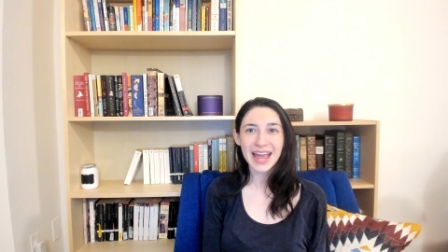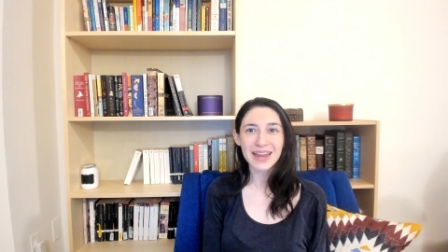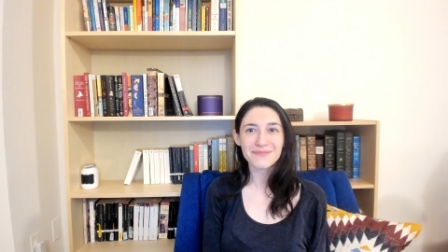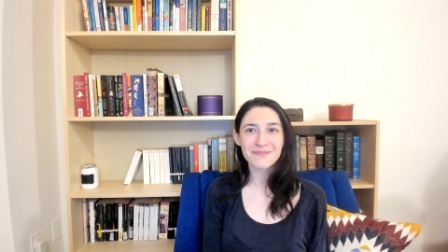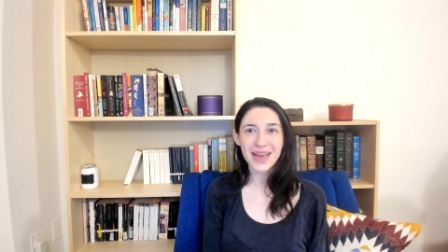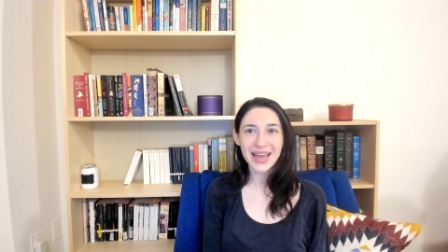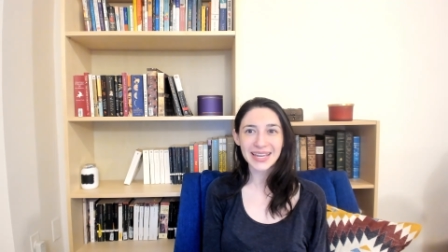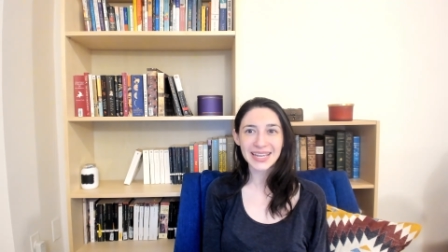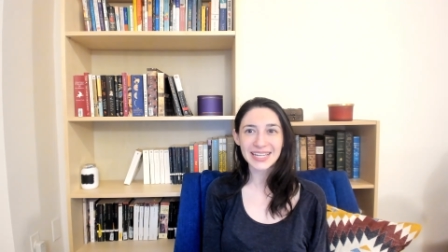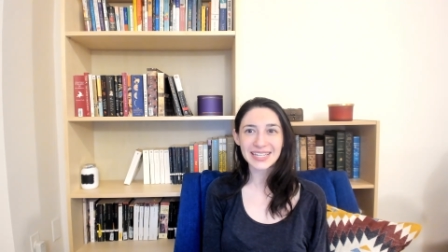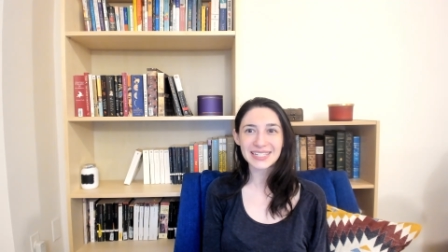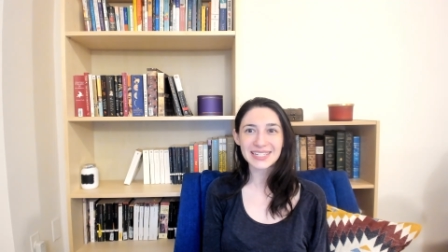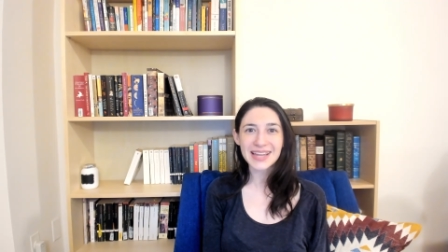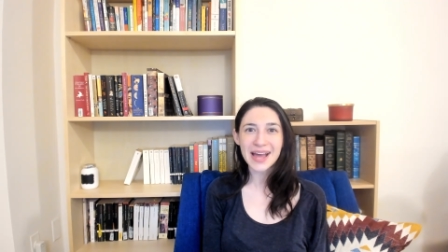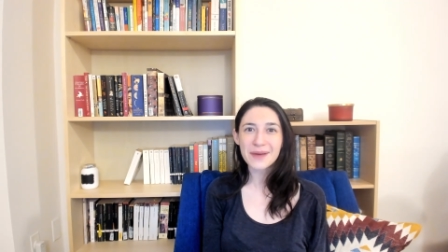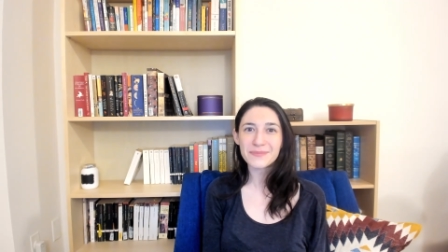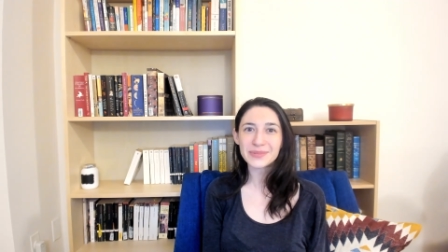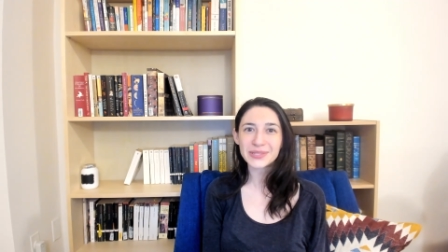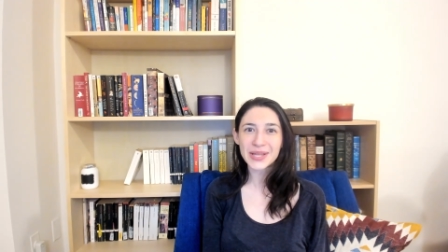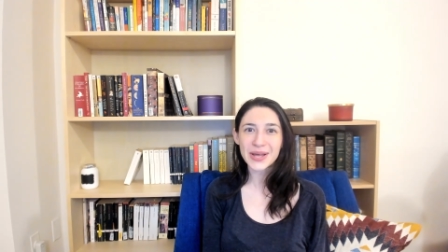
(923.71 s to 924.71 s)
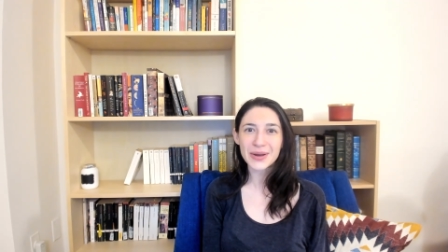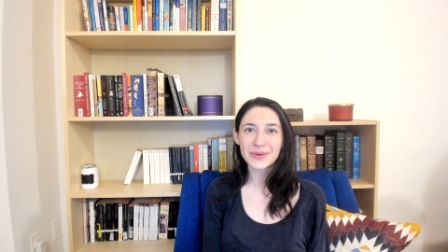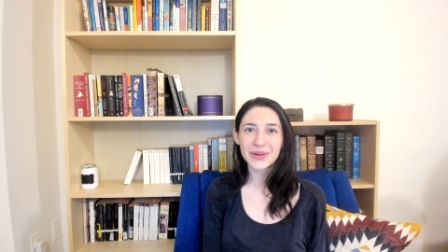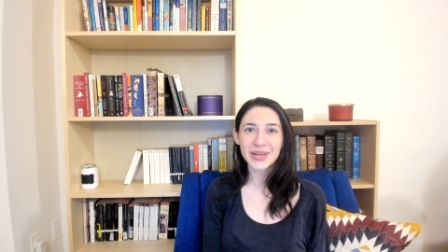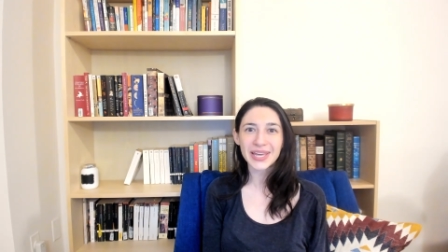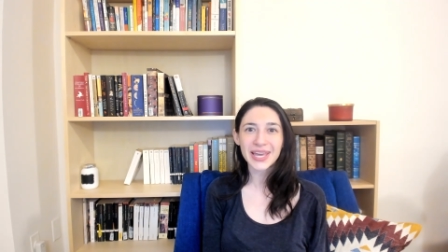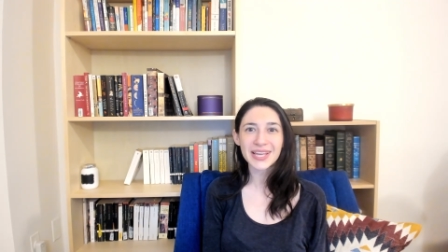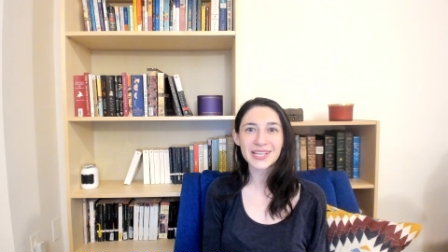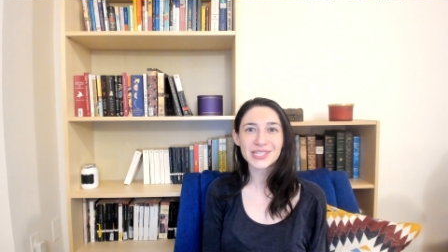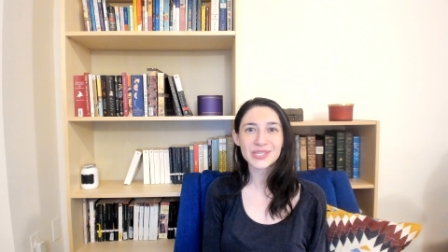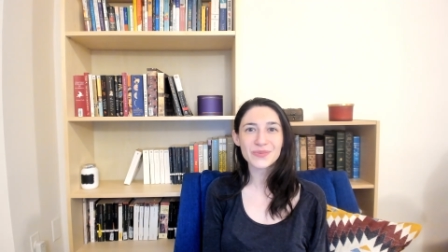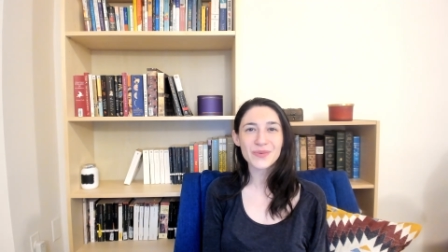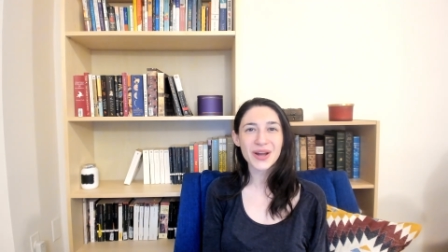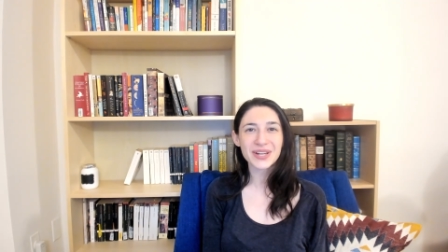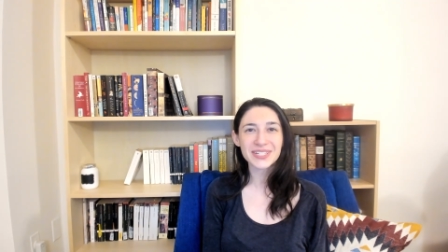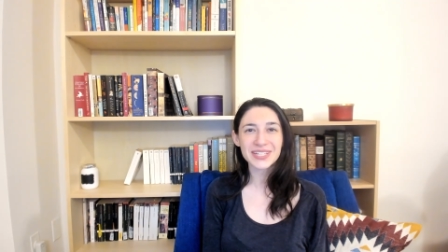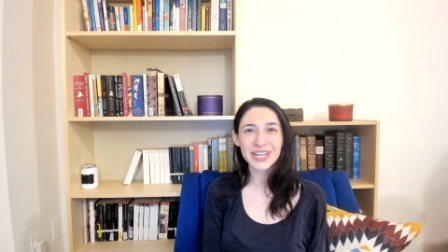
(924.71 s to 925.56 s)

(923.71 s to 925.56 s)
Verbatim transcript: and Megan down below in case you want